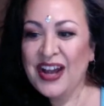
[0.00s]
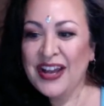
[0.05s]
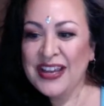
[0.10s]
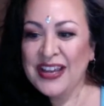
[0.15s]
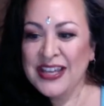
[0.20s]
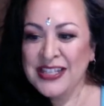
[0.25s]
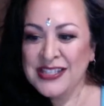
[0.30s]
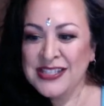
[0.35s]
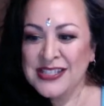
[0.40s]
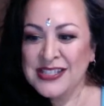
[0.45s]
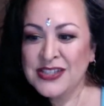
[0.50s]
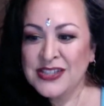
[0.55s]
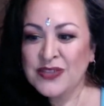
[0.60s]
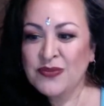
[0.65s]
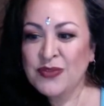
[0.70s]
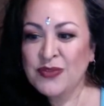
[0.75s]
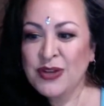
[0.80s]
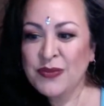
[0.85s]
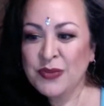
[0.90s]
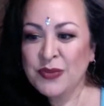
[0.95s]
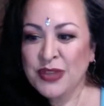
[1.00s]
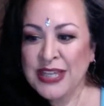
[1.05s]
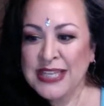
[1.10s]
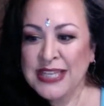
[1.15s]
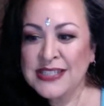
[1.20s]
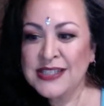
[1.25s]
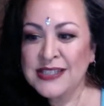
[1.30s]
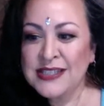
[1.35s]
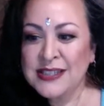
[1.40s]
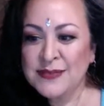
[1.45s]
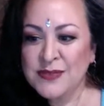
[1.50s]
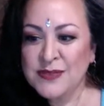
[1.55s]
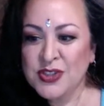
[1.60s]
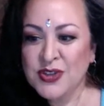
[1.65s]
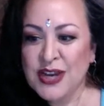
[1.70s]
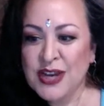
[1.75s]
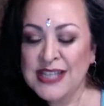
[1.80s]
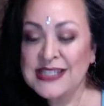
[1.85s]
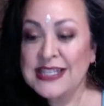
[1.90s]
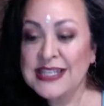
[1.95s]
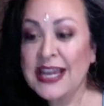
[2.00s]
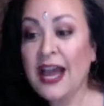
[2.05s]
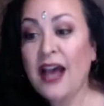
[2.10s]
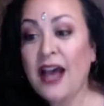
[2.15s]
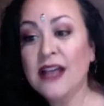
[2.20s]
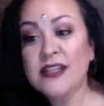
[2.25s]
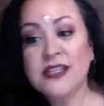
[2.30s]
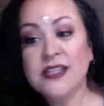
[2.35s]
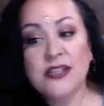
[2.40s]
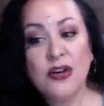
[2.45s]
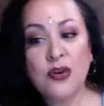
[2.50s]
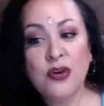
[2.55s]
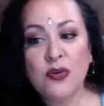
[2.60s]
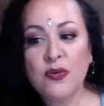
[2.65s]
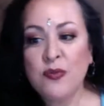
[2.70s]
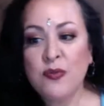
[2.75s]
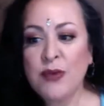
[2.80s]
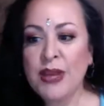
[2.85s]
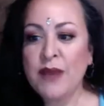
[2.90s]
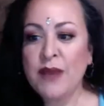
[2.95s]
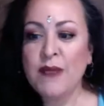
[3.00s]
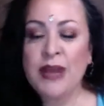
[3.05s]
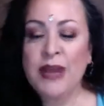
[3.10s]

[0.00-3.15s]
In releases some stress. Yeah. So we